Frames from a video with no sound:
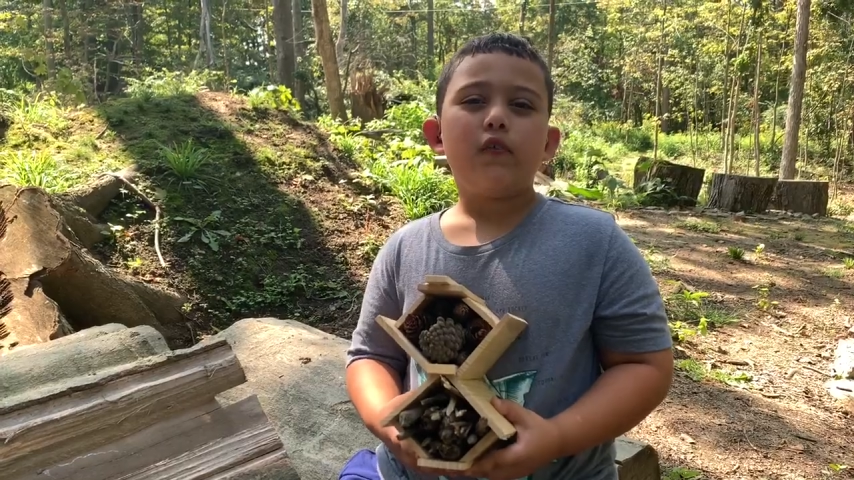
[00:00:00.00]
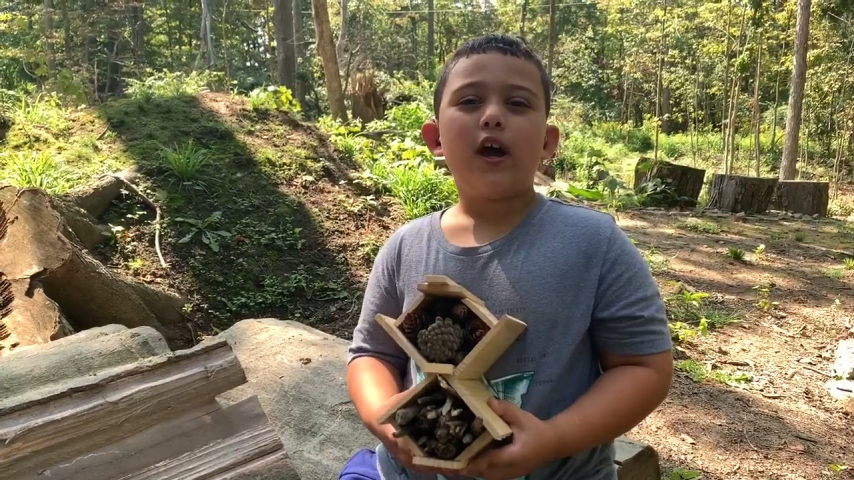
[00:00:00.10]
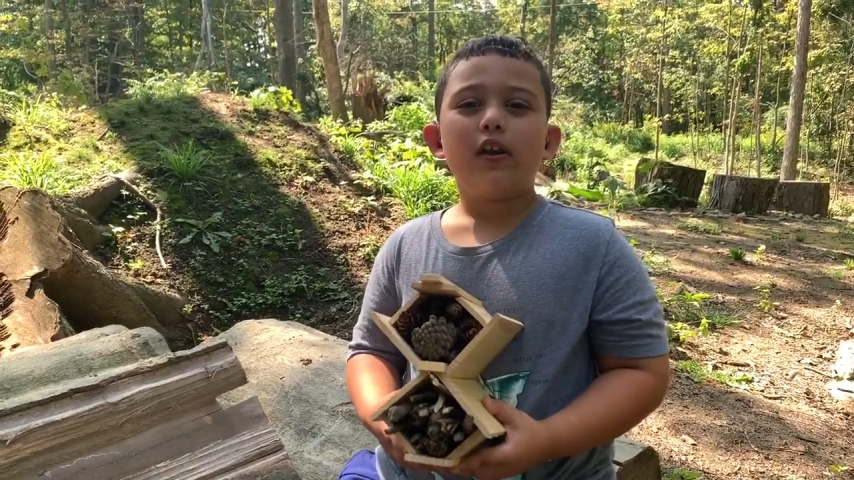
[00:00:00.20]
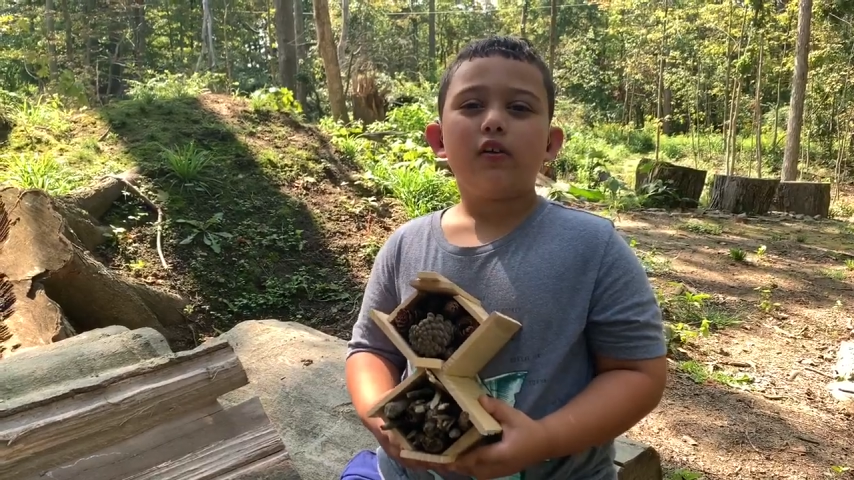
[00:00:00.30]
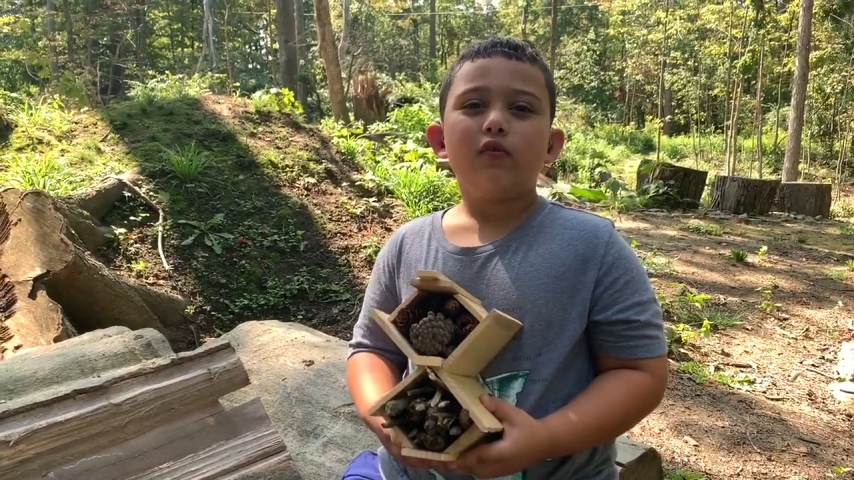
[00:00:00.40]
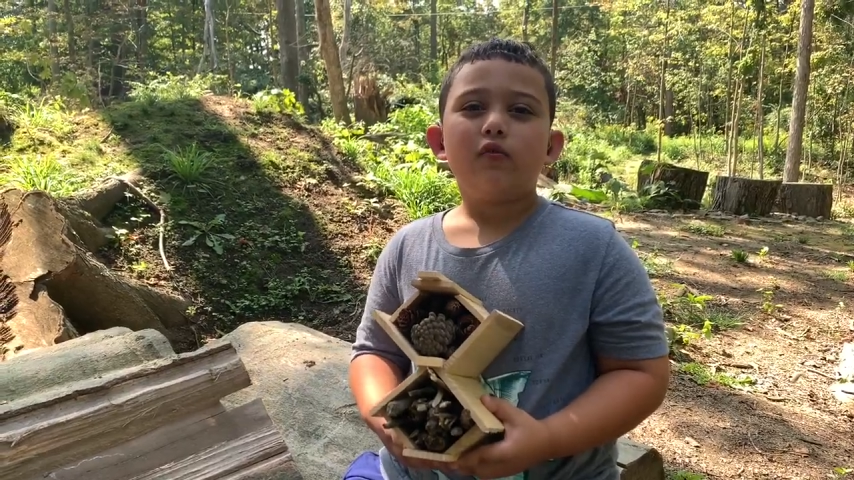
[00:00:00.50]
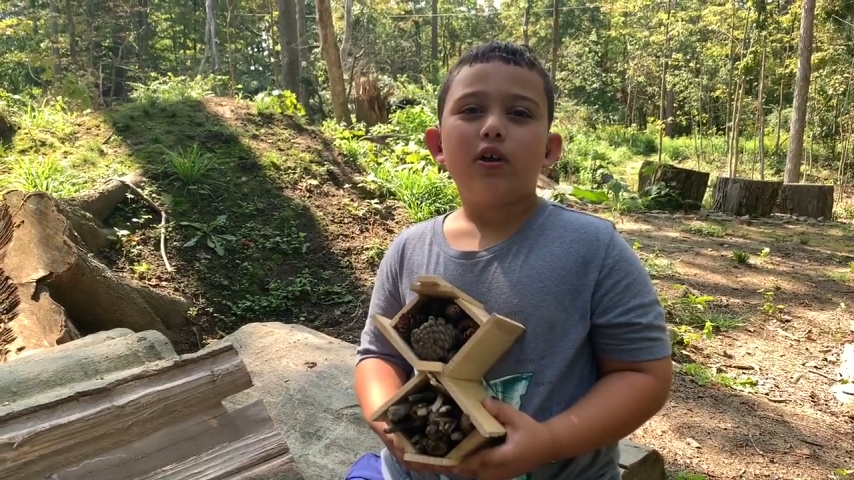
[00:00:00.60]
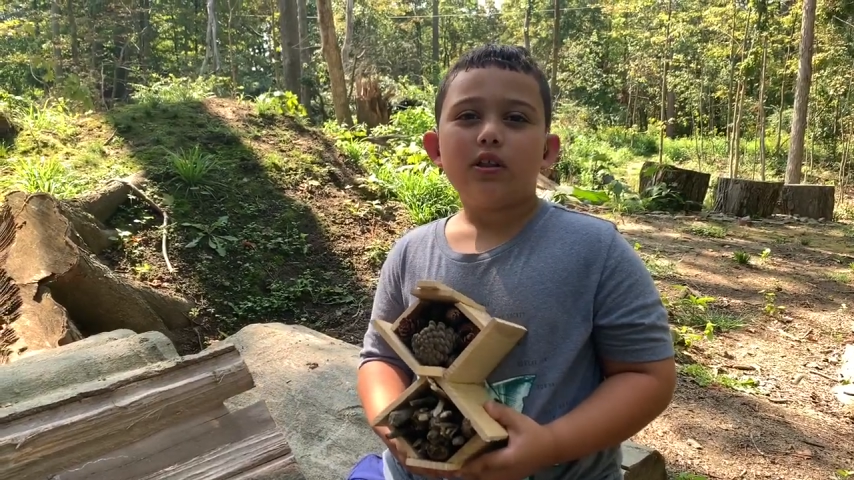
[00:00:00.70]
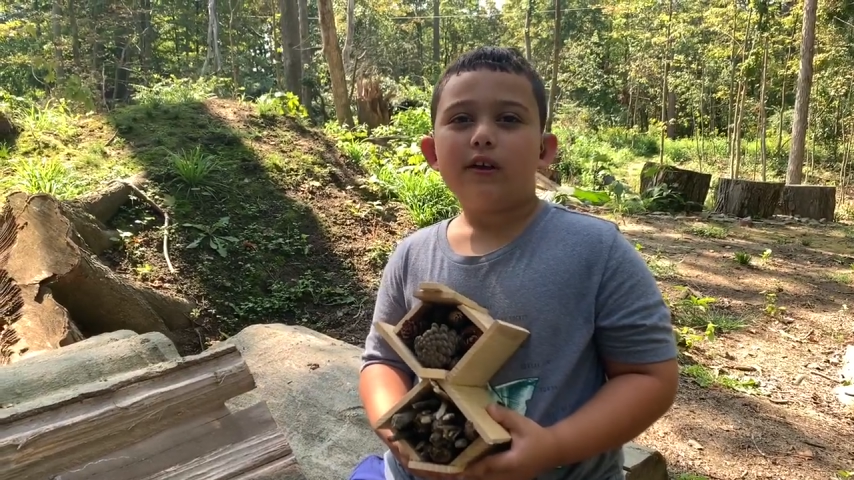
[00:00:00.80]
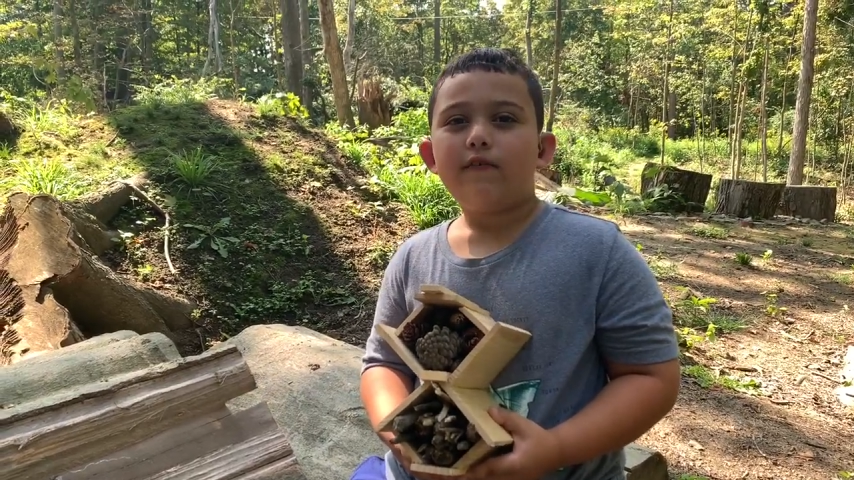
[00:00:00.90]
in
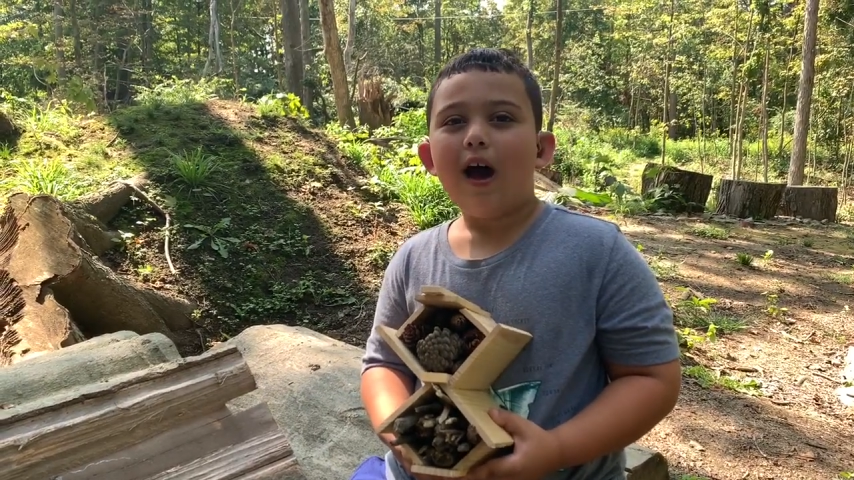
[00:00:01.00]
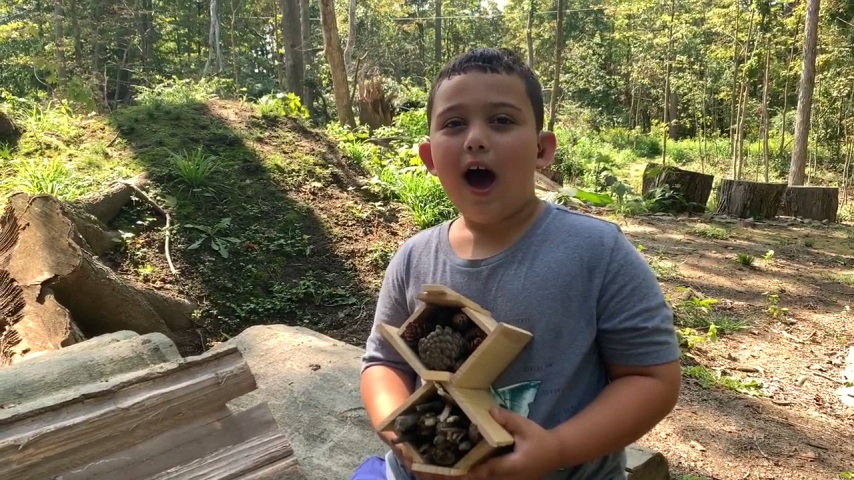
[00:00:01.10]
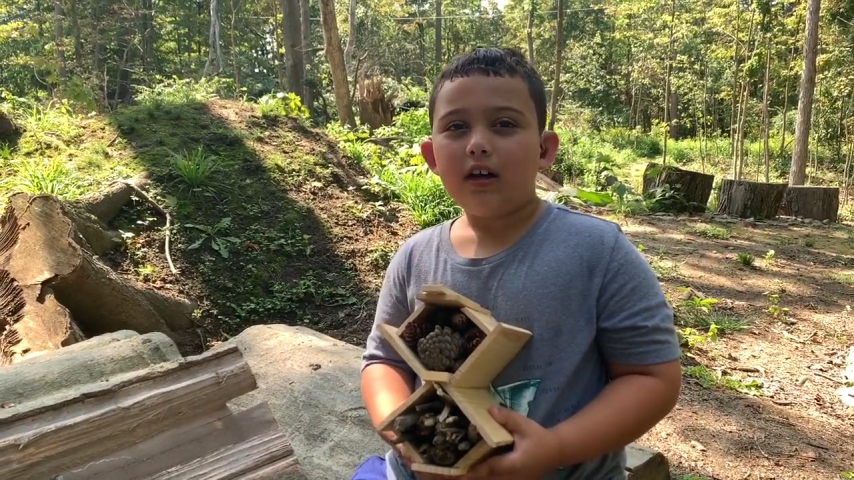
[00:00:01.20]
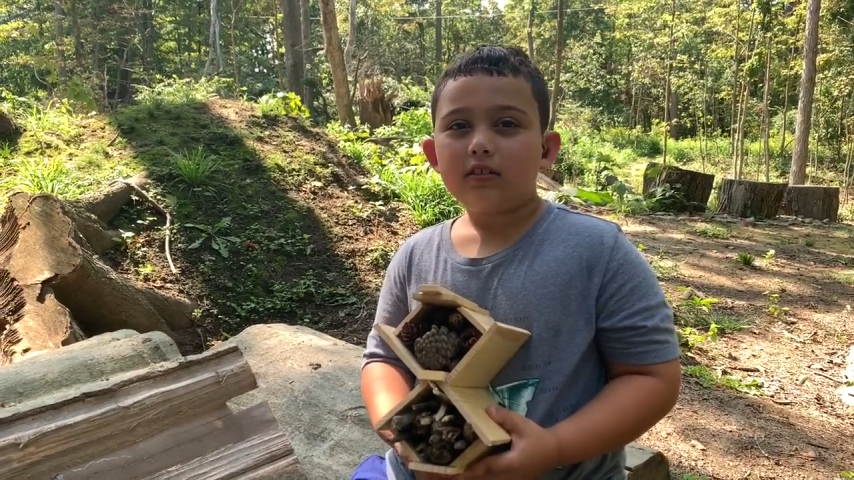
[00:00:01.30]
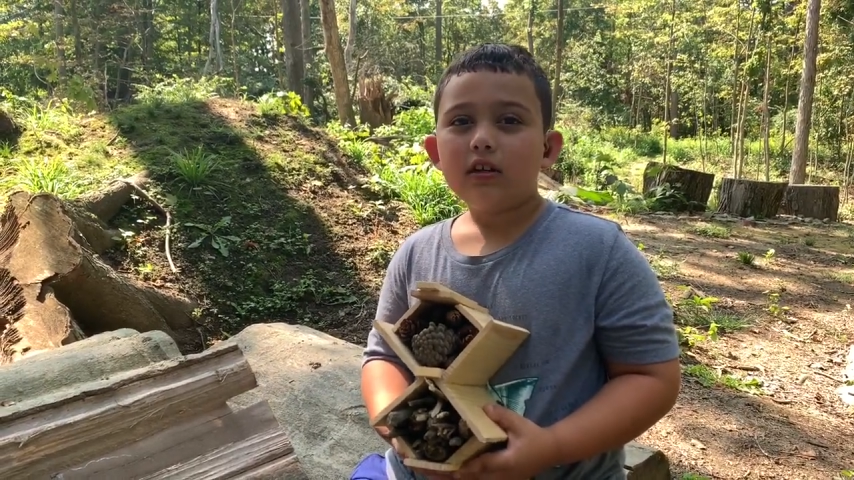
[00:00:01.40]
really fast.